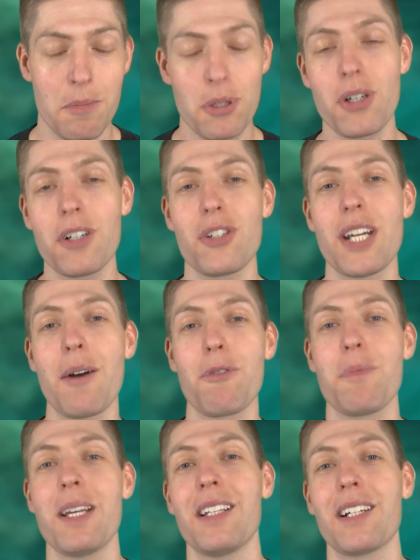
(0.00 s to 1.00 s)
Be sure to chat
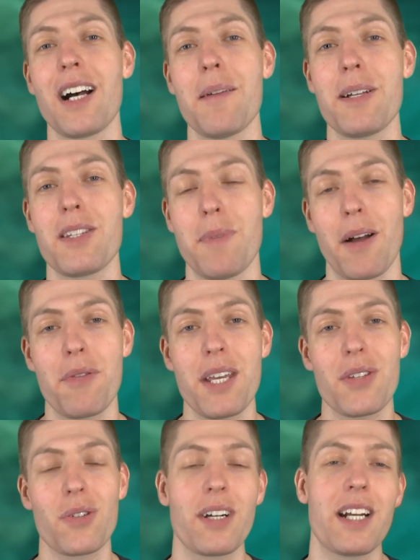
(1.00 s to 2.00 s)
with me in the comments about
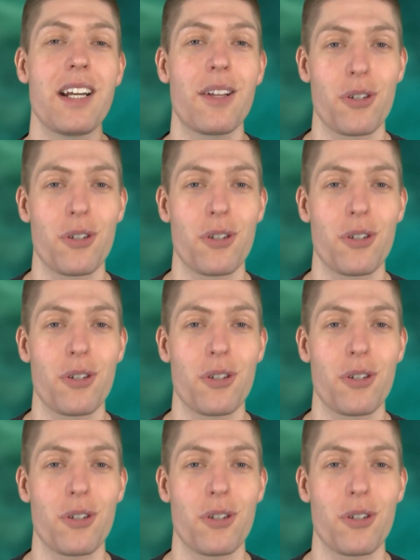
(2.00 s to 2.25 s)
this or any